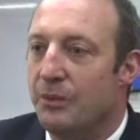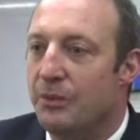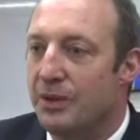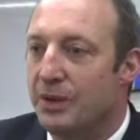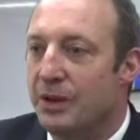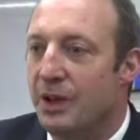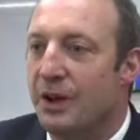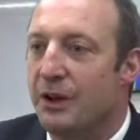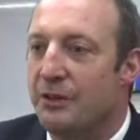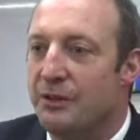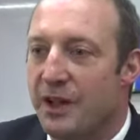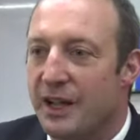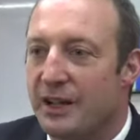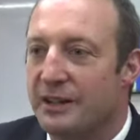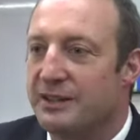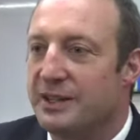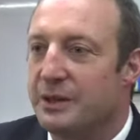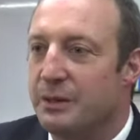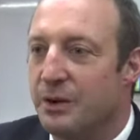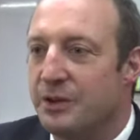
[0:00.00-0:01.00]
lot of
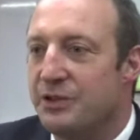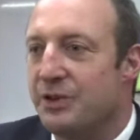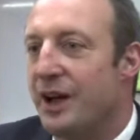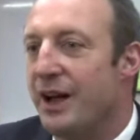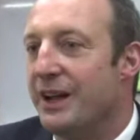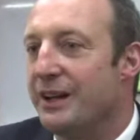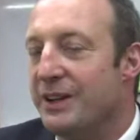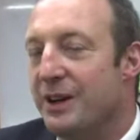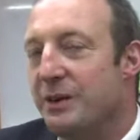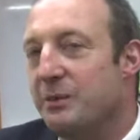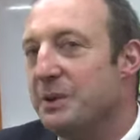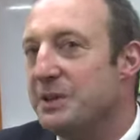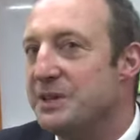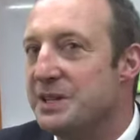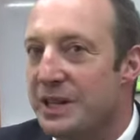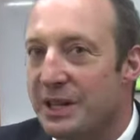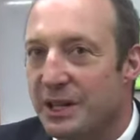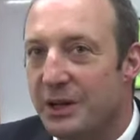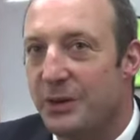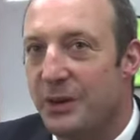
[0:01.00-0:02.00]
faculty were trained in a
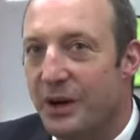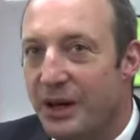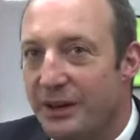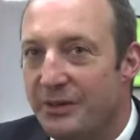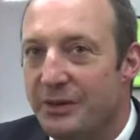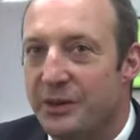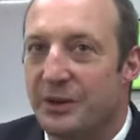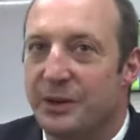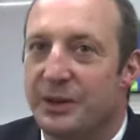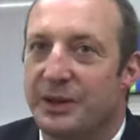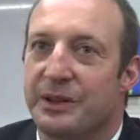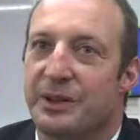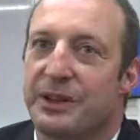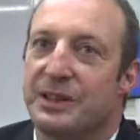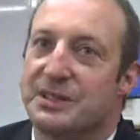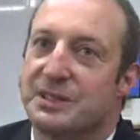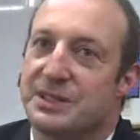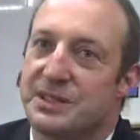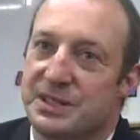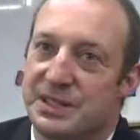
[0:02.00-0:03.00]
particular way of doing
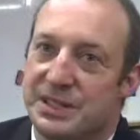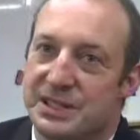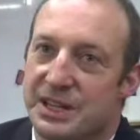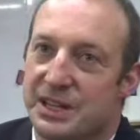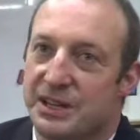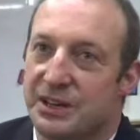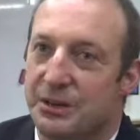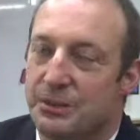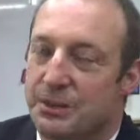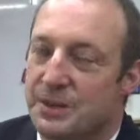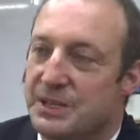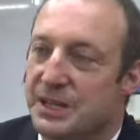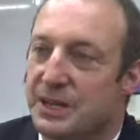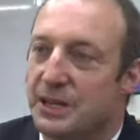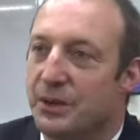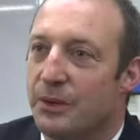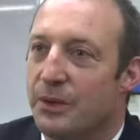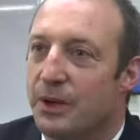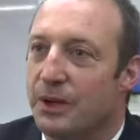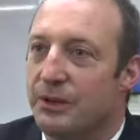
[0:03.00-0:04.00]
things and succeeded in a
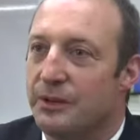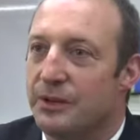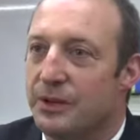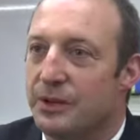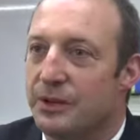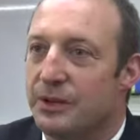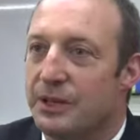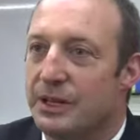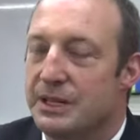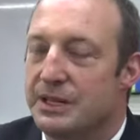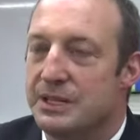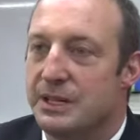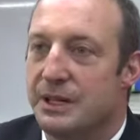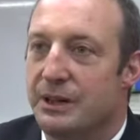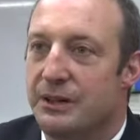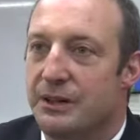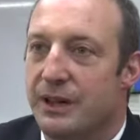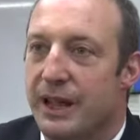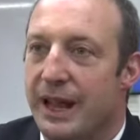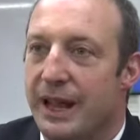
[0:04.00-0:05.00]
particular way of doing things,
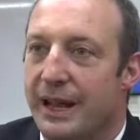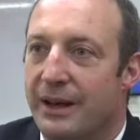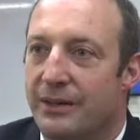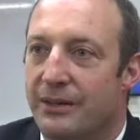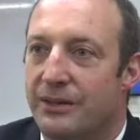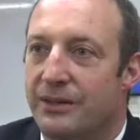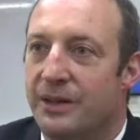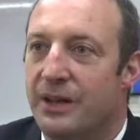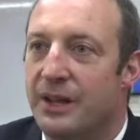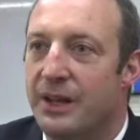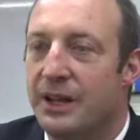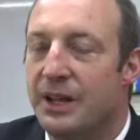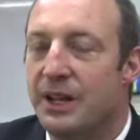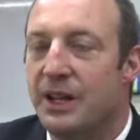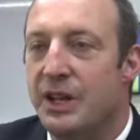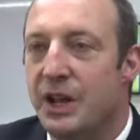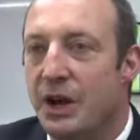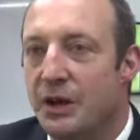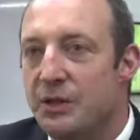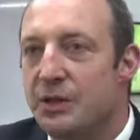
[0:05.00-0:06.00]
and
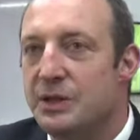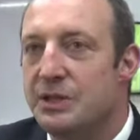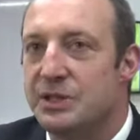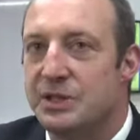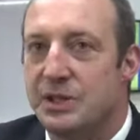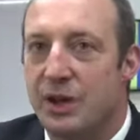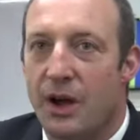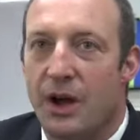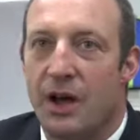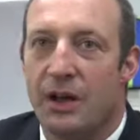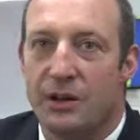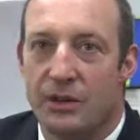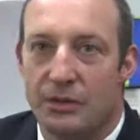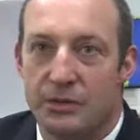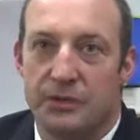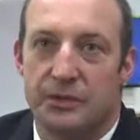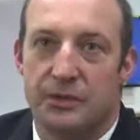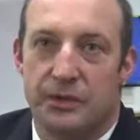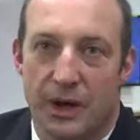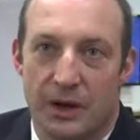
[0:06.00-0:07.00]
this style
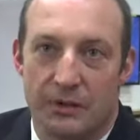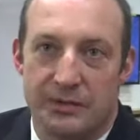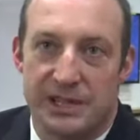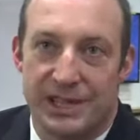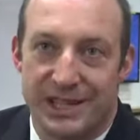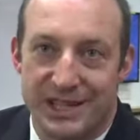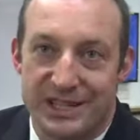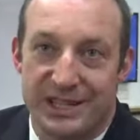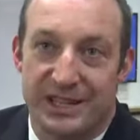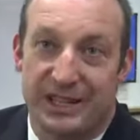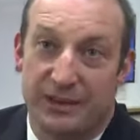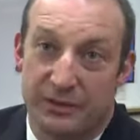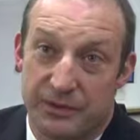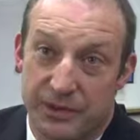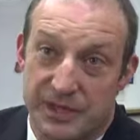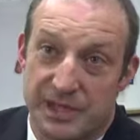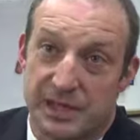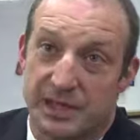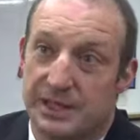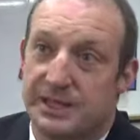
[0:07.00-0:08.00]
of teaching and
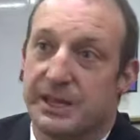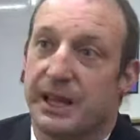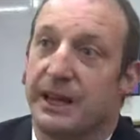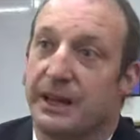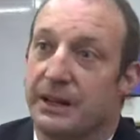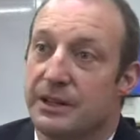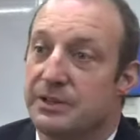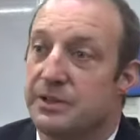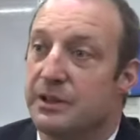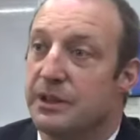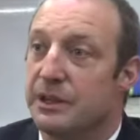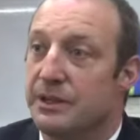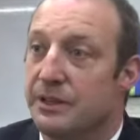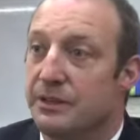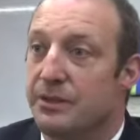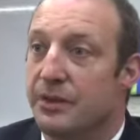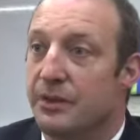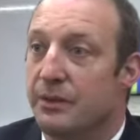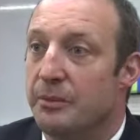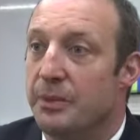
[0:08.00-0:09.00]
facilitating is really
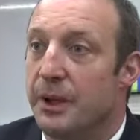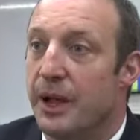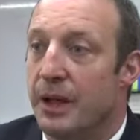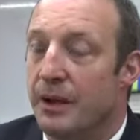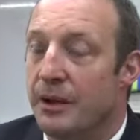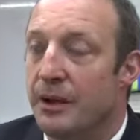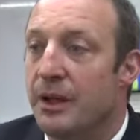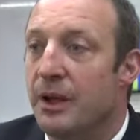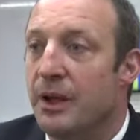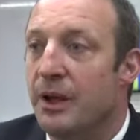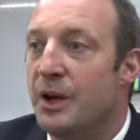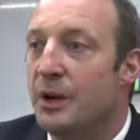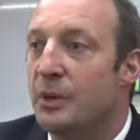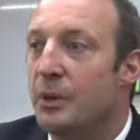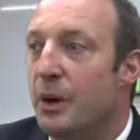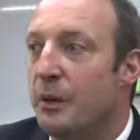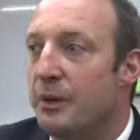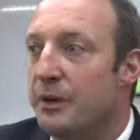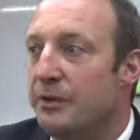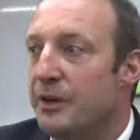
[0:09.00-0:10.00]
different. But
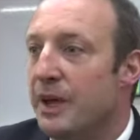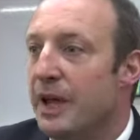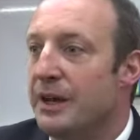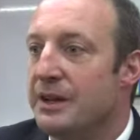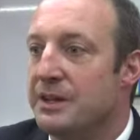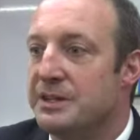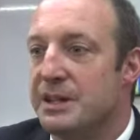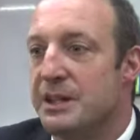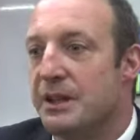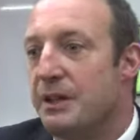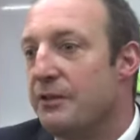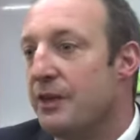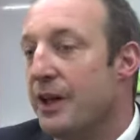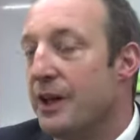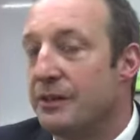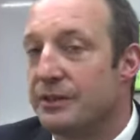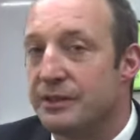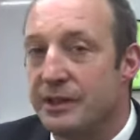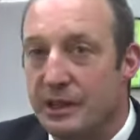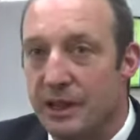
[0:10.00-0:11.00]
what we found is that the
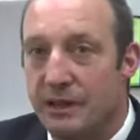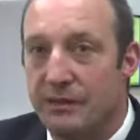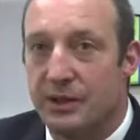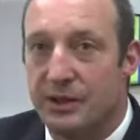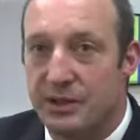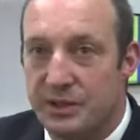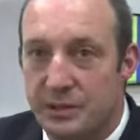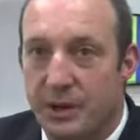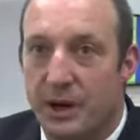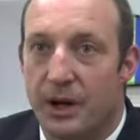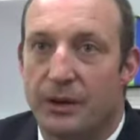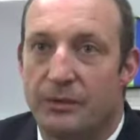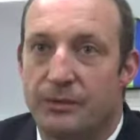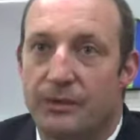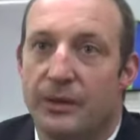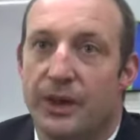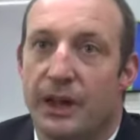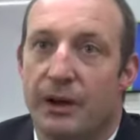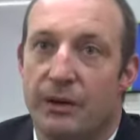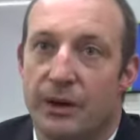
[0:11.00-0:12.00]
faculty love it as well.
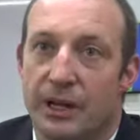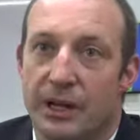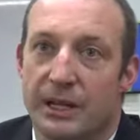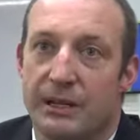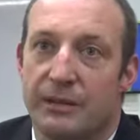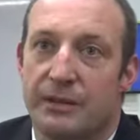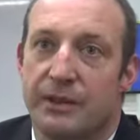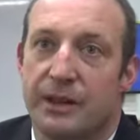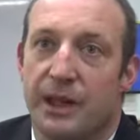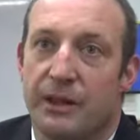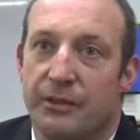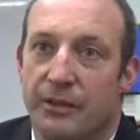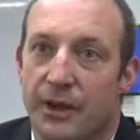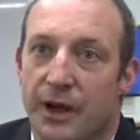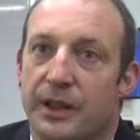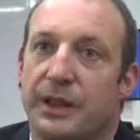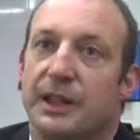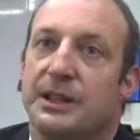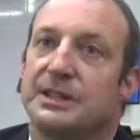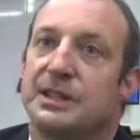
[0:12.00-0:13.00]
They
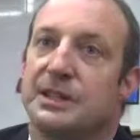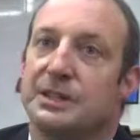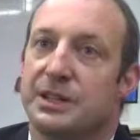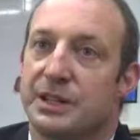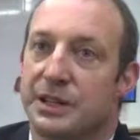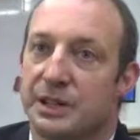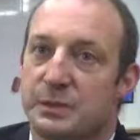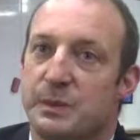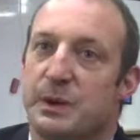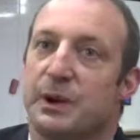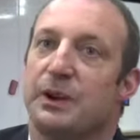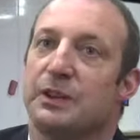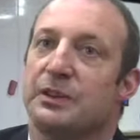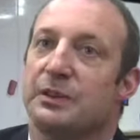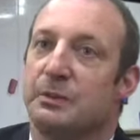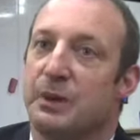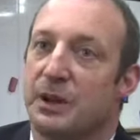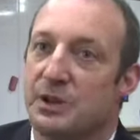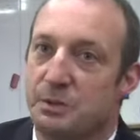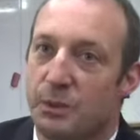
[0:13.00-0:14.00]
find their teaching experience
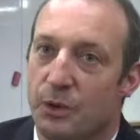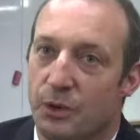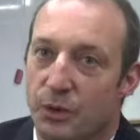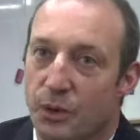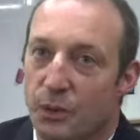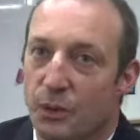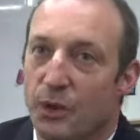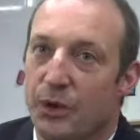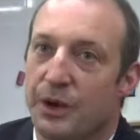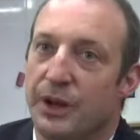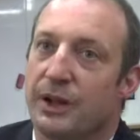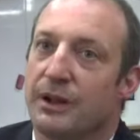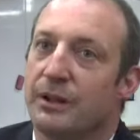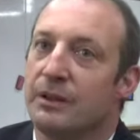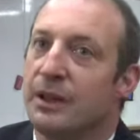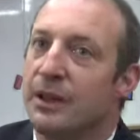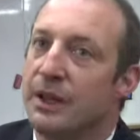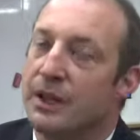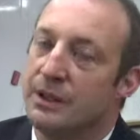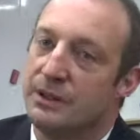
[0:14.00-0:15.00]
much more
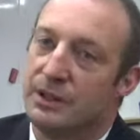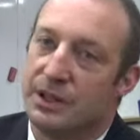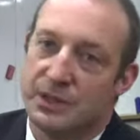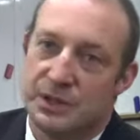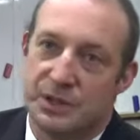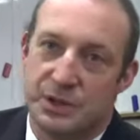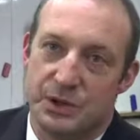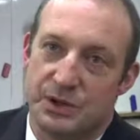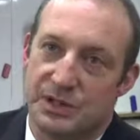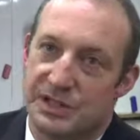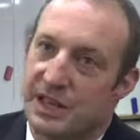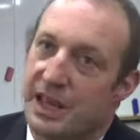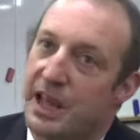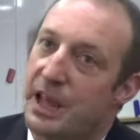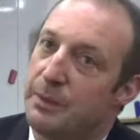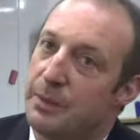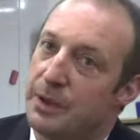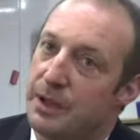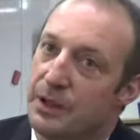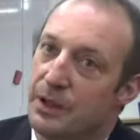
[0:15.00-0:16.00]
rewarding. Their students are
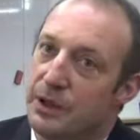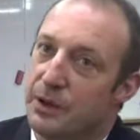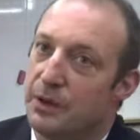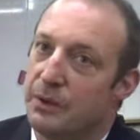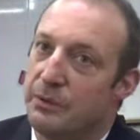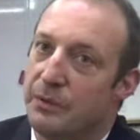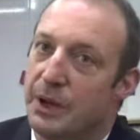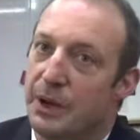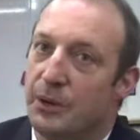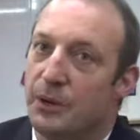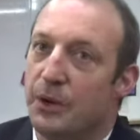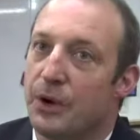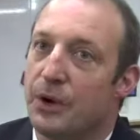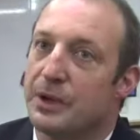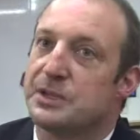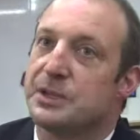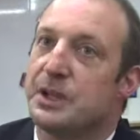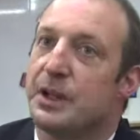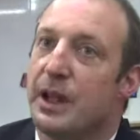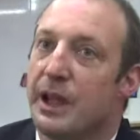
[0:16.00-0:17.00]
happier, they're doing better
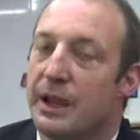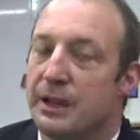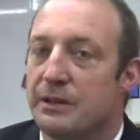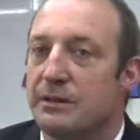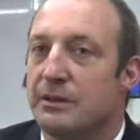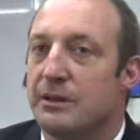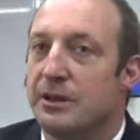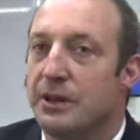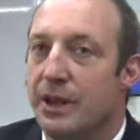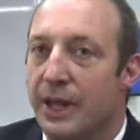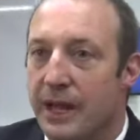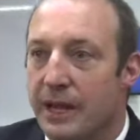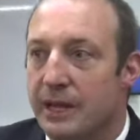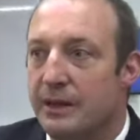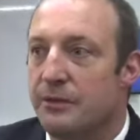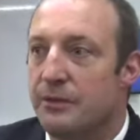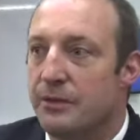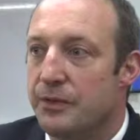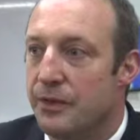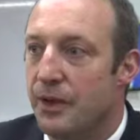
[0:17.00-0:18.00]
work, so they
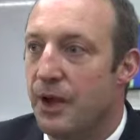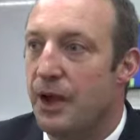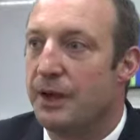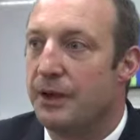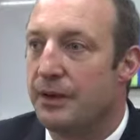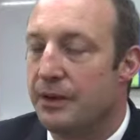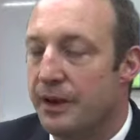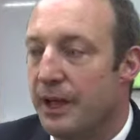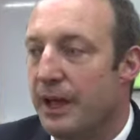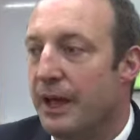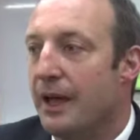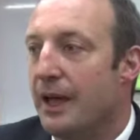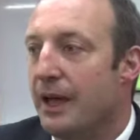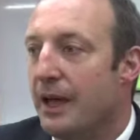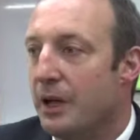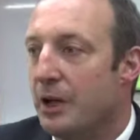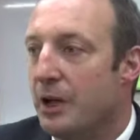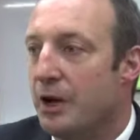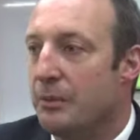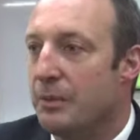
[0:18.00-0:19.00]
find
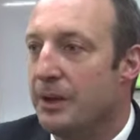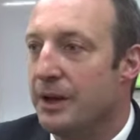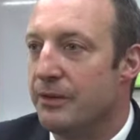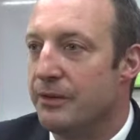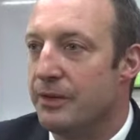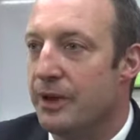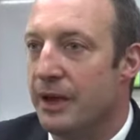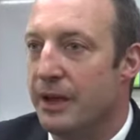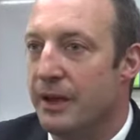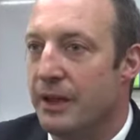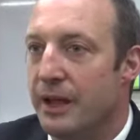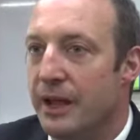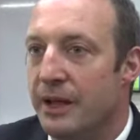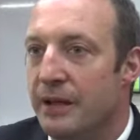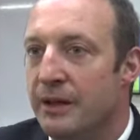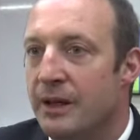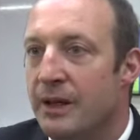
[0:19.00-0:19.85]
a lot of benefit out of that.